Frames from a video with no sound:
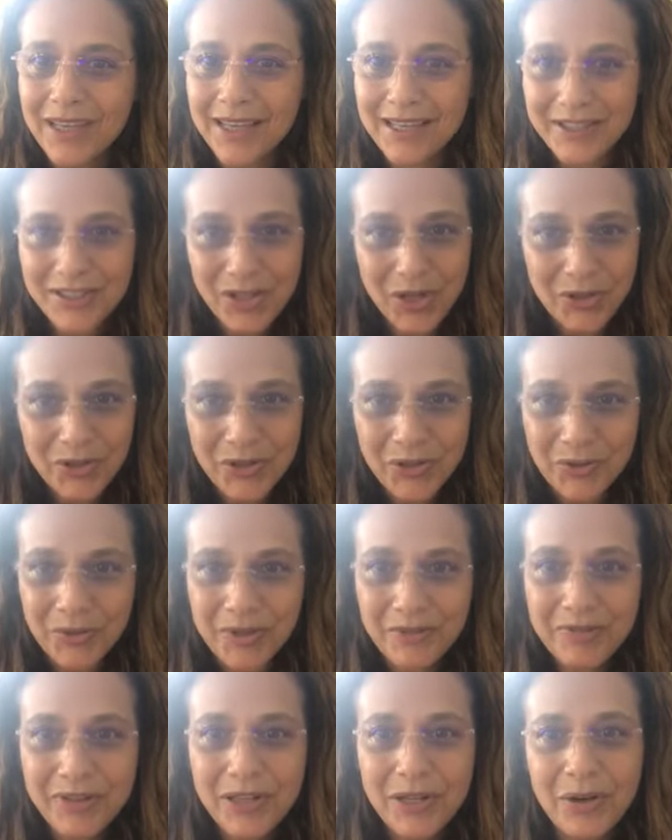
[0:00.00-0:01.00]
It's not so
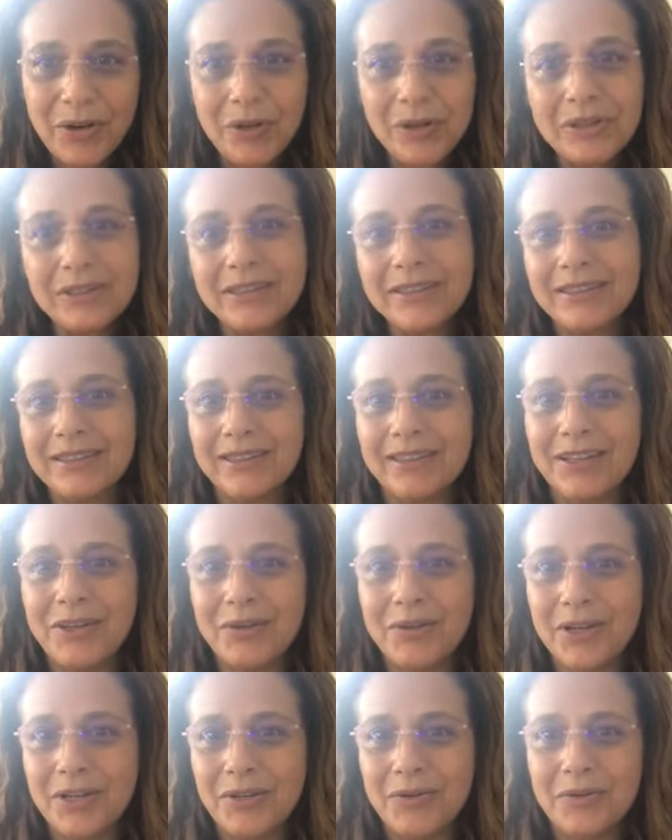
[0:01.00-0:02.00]
difficult. You
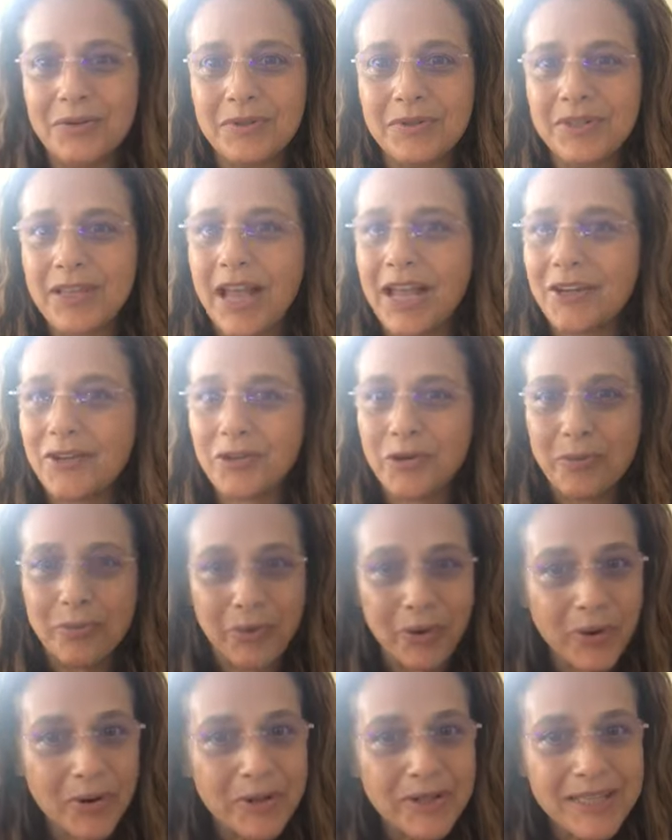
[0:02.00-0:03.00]
can use hydrogen
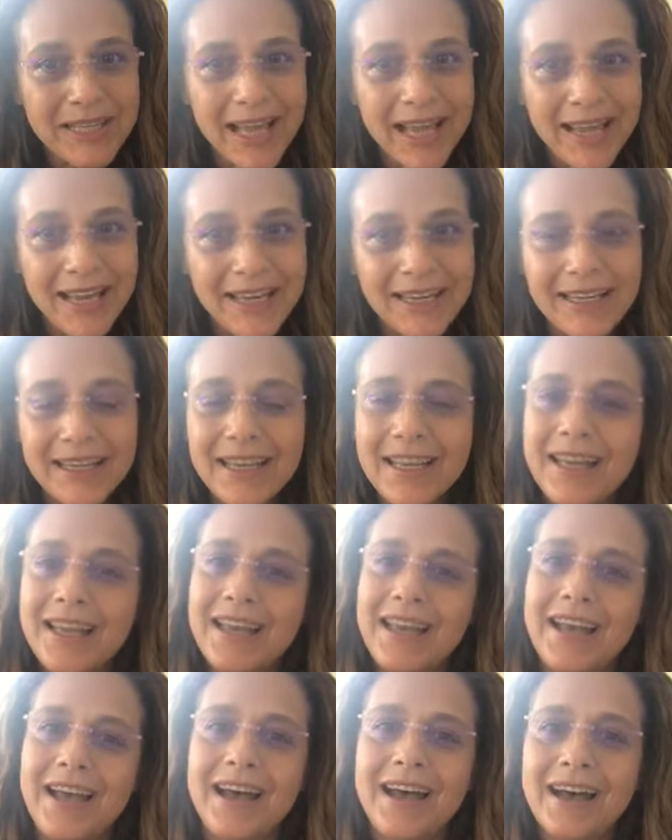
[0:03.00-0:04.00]
peroxide,
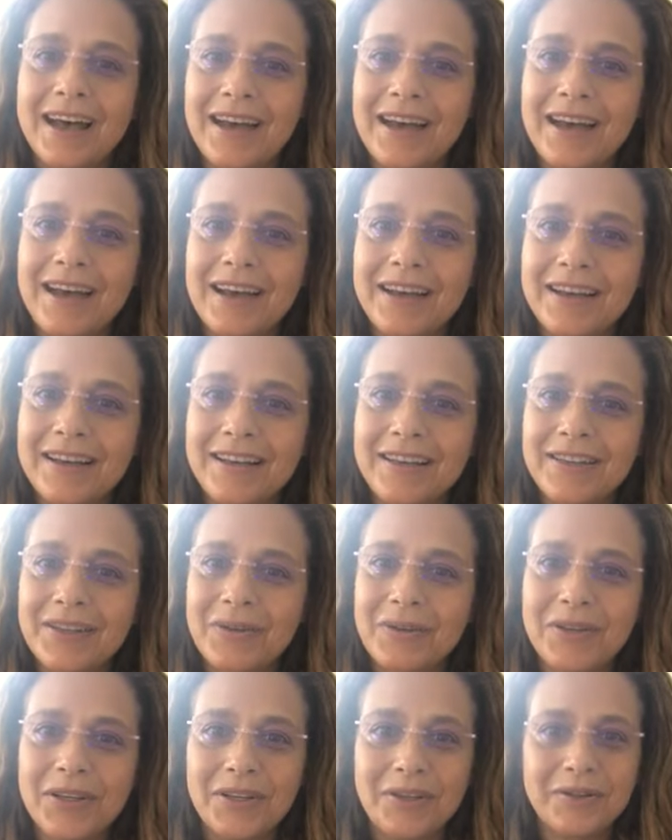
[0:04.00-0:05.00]
you
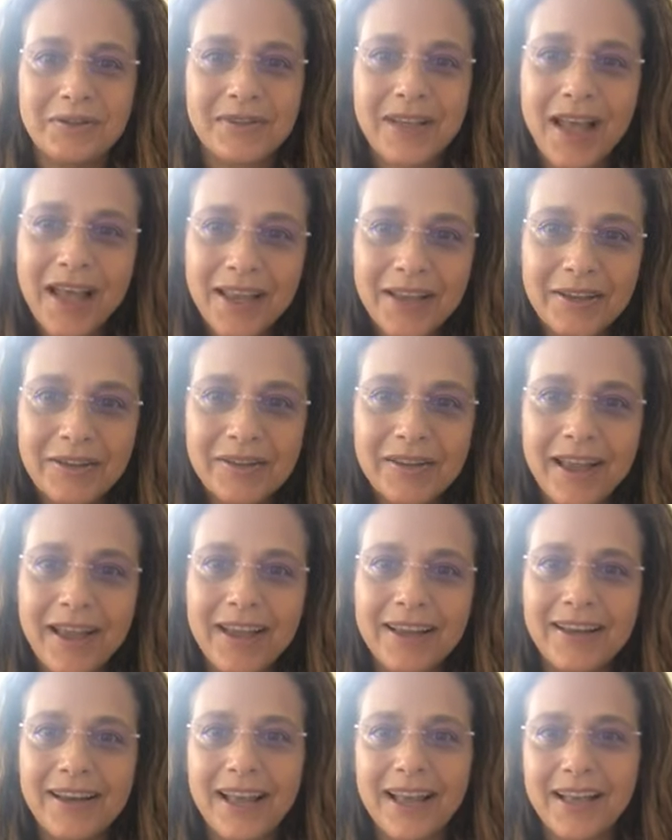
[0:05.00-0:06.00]
can use
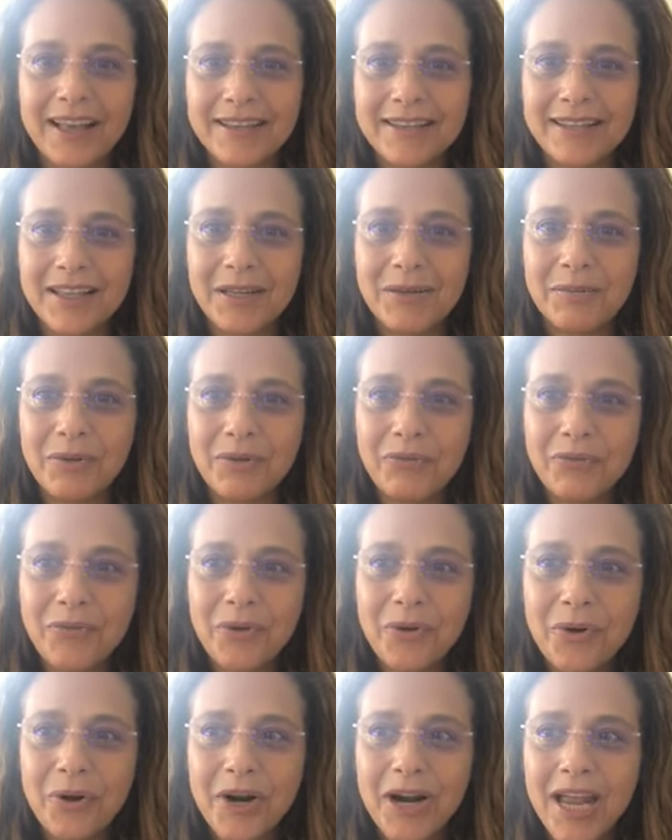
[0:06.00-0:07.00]
iodine, like I said
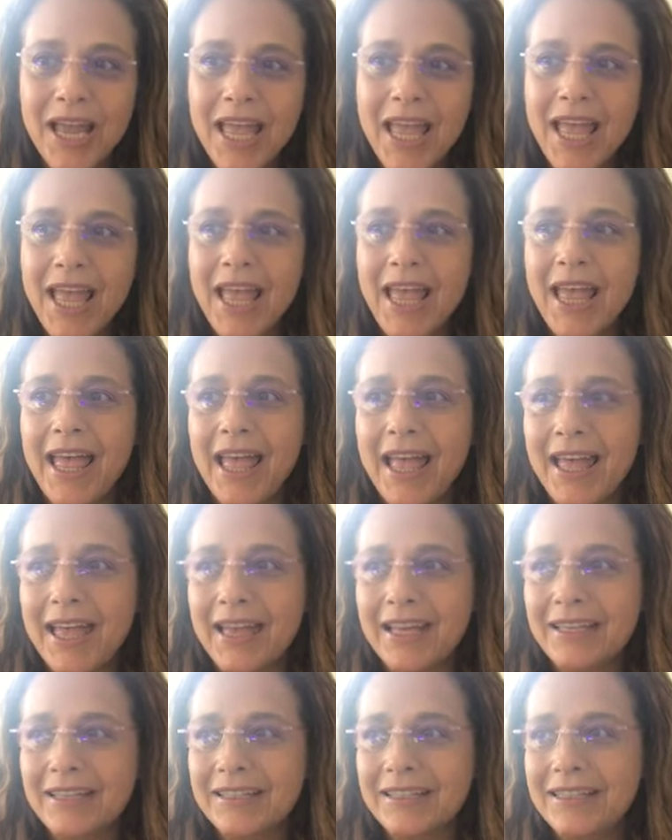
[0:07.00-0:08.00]
before,
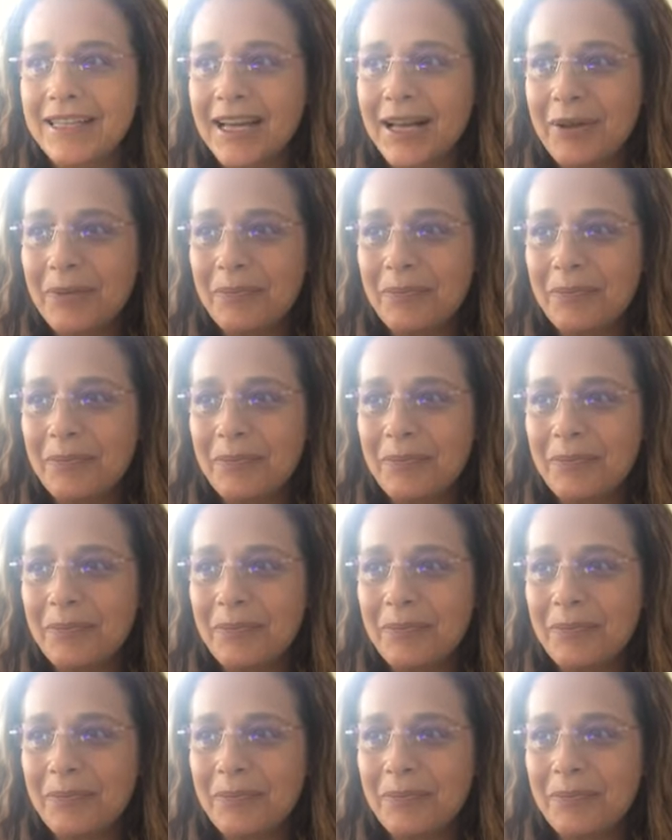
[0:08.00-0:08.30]
and